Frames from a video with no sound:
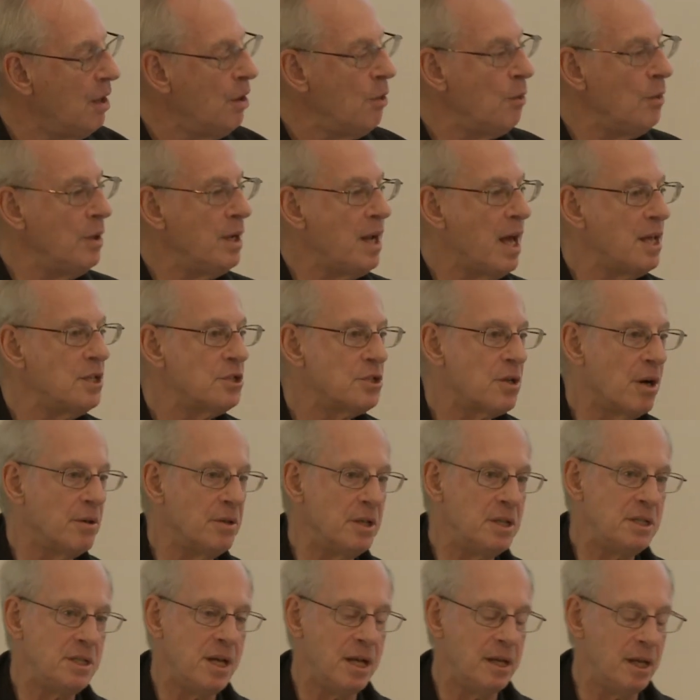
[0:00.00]
When I
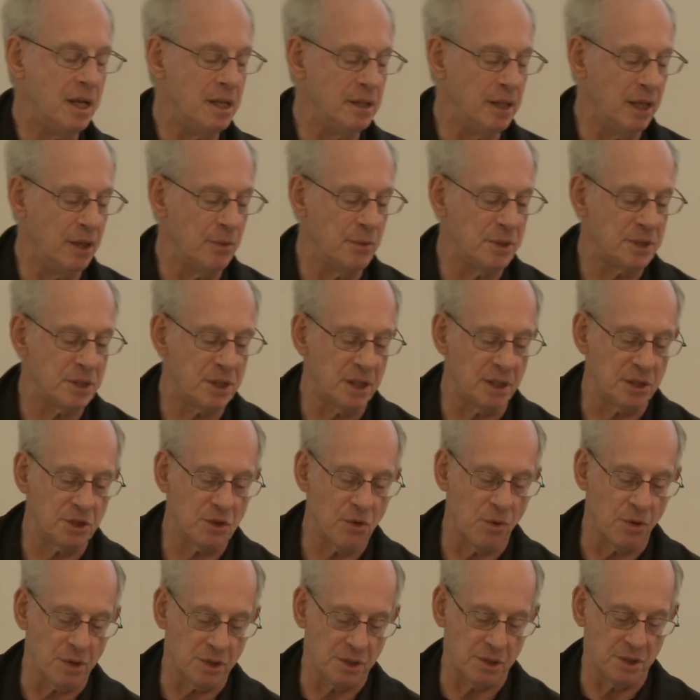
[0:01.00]
started taking linguistics
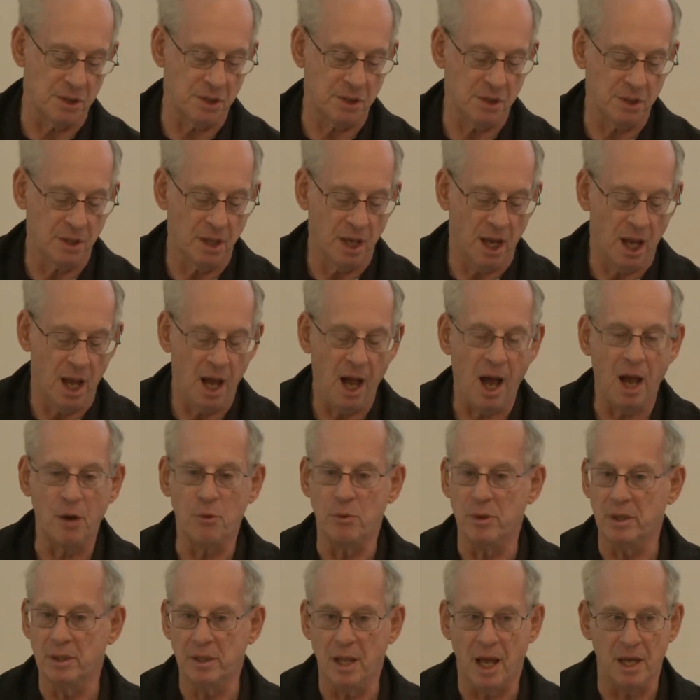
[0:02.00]
courses, I
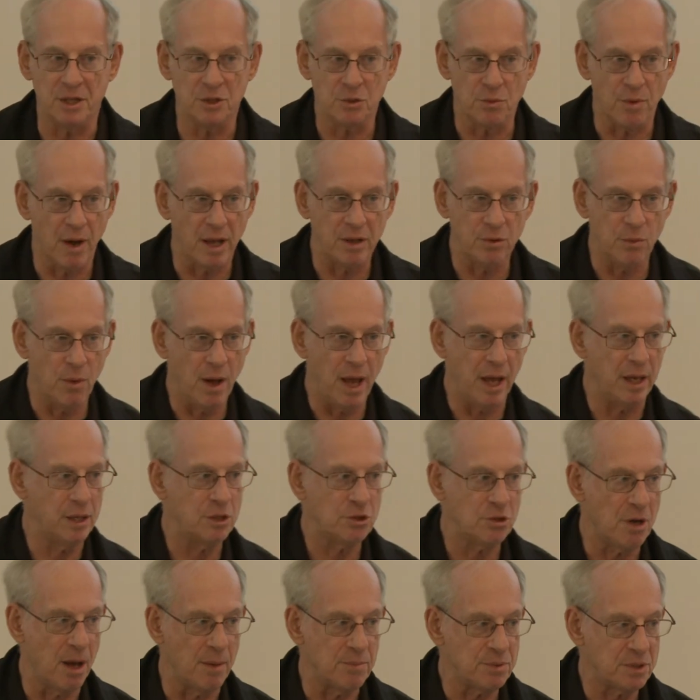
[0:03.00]
realized right away
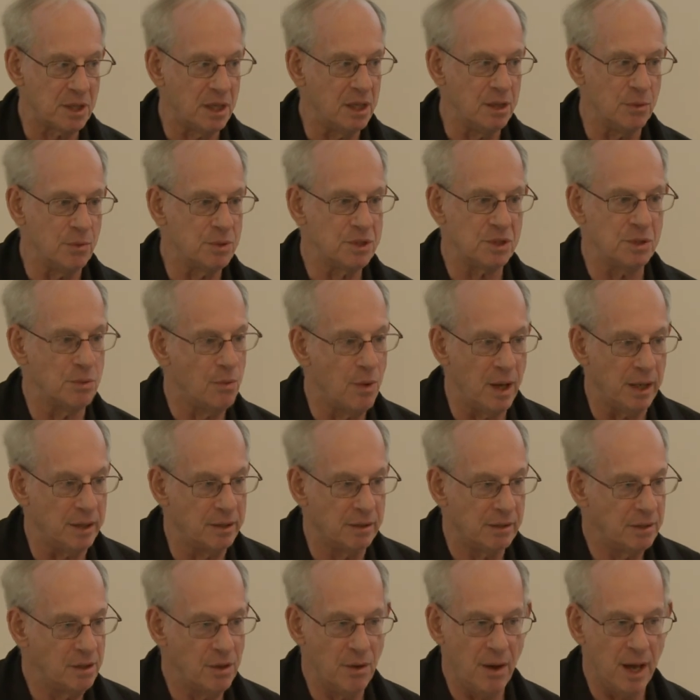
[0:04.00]
Chomsky was the one.
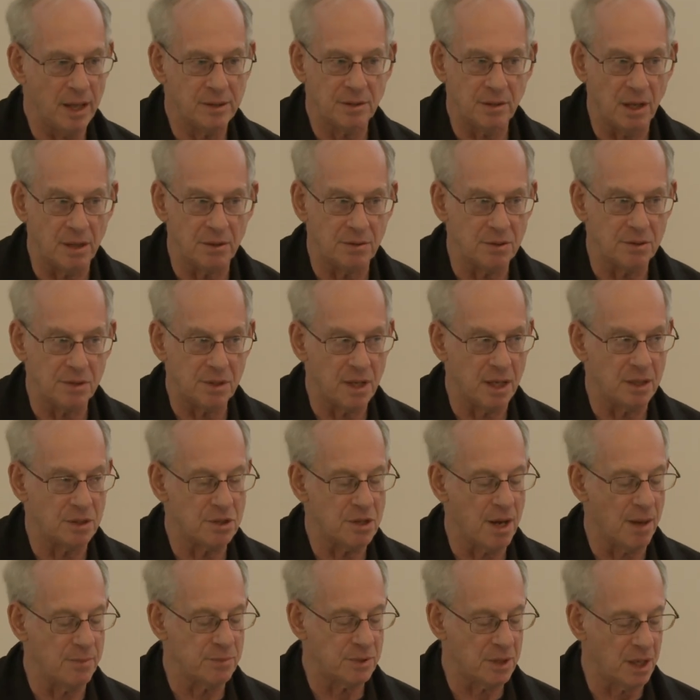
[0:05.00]
You had to understand
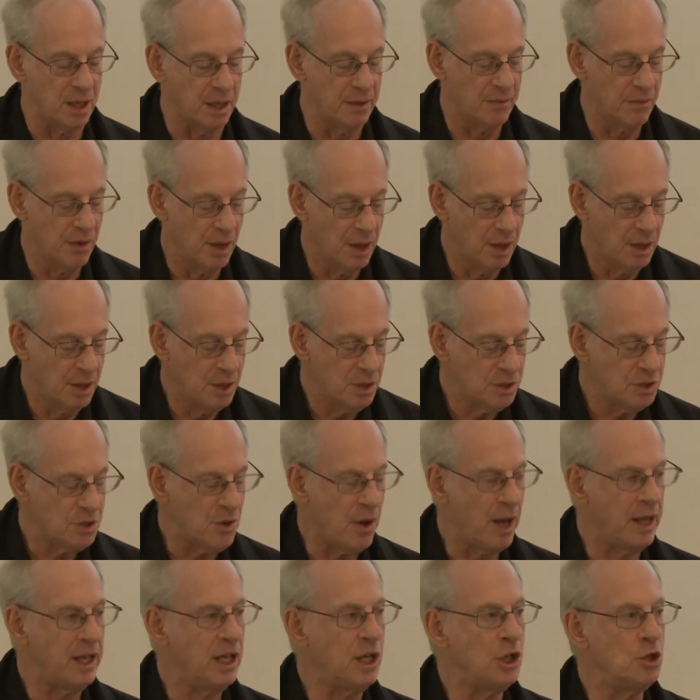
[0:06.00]
Chomsky.
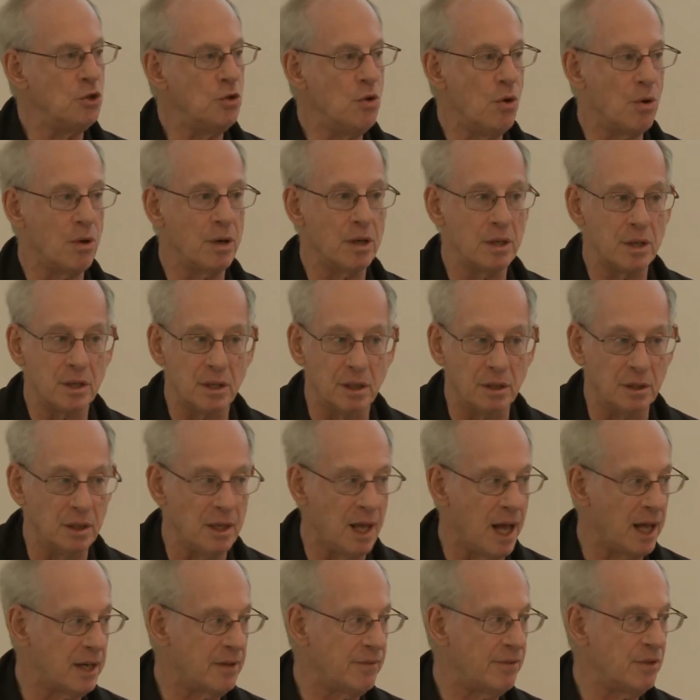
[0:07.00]
So I ignored a
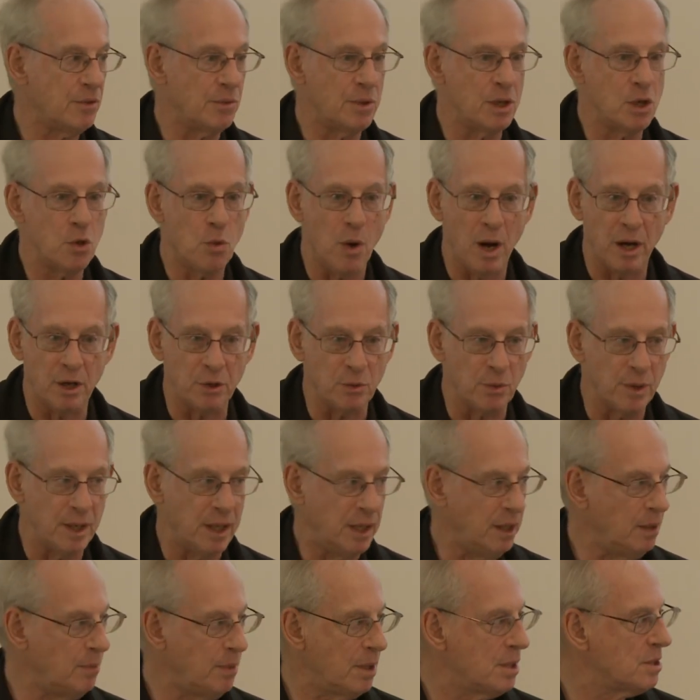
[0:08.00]
lot of the required
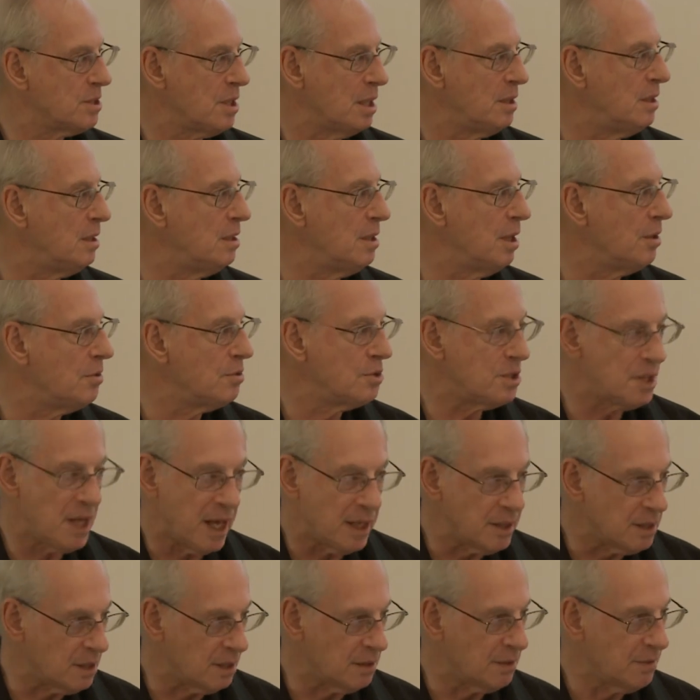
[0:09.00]
reading because I didn't
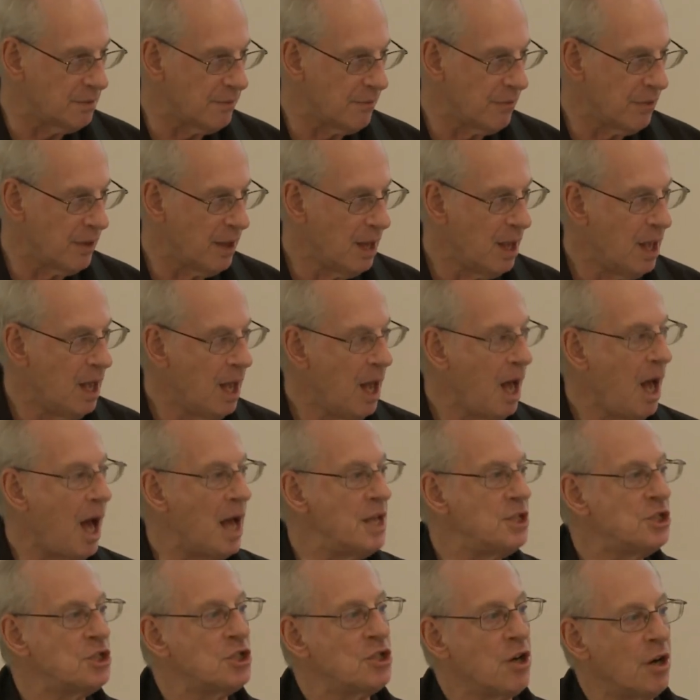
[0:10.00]
understand it.
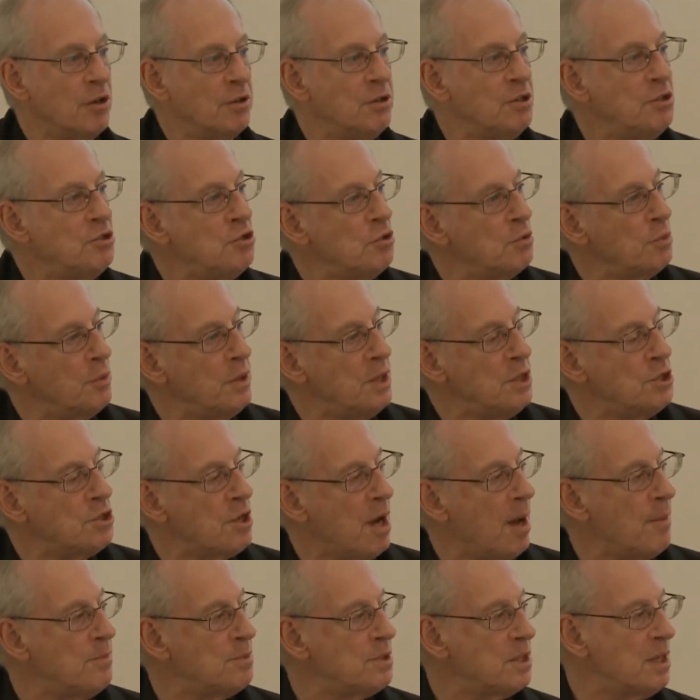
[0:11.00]
I started to read
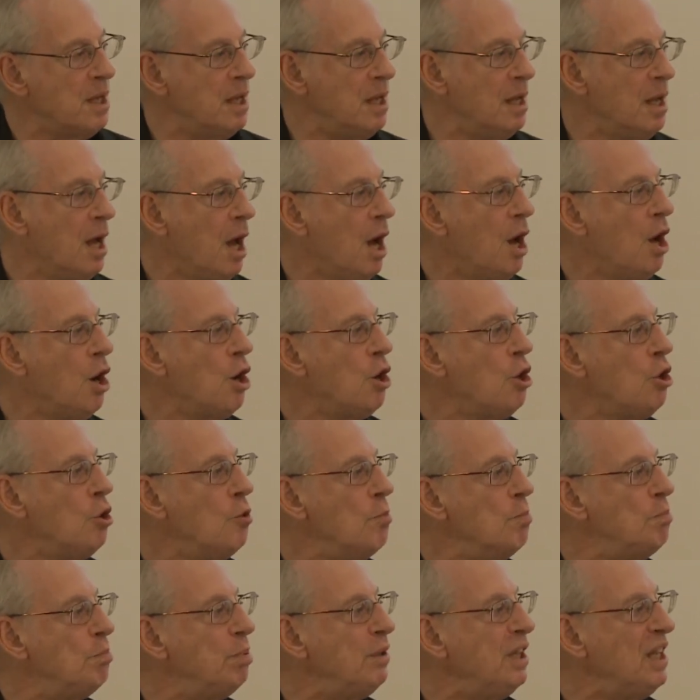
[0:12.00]
Chomsky
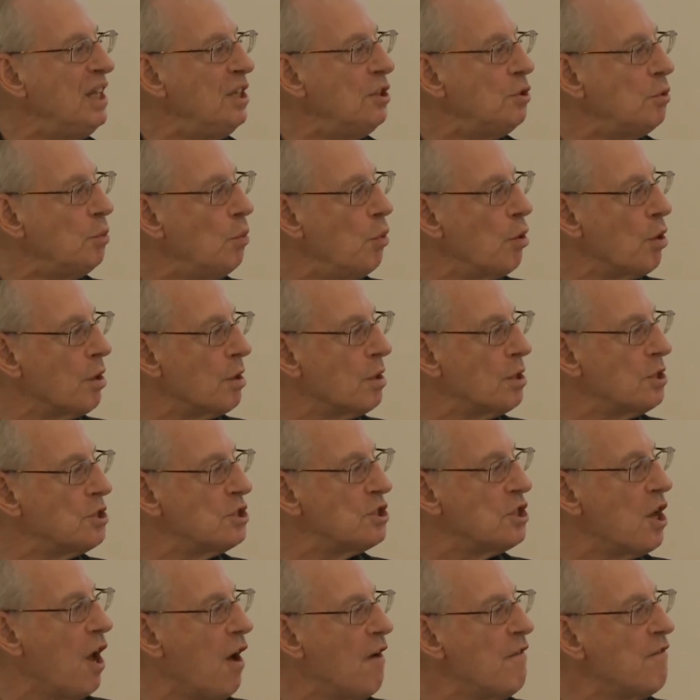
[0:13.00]
complete
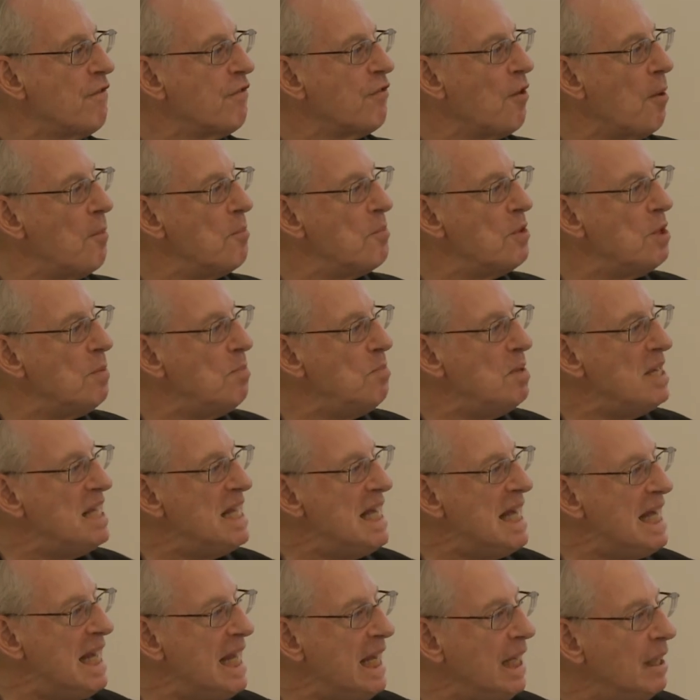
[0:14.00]
works from the
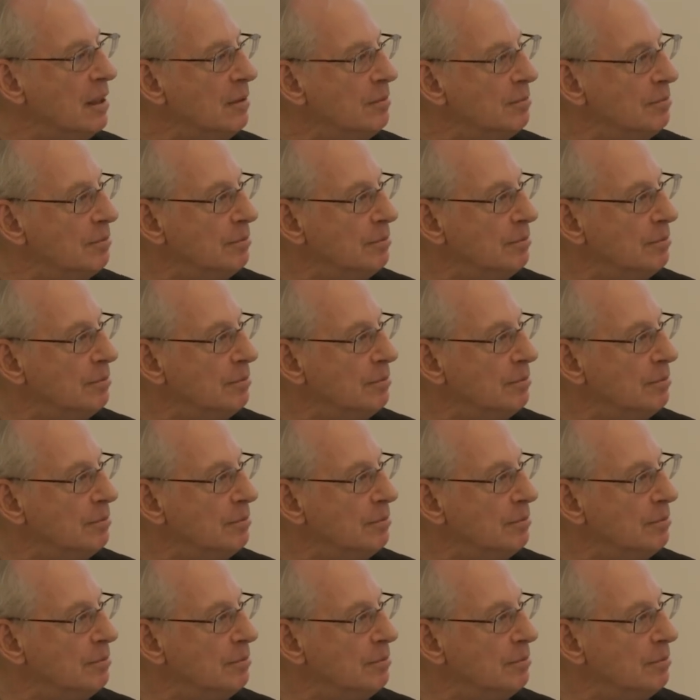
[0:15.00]
beginning.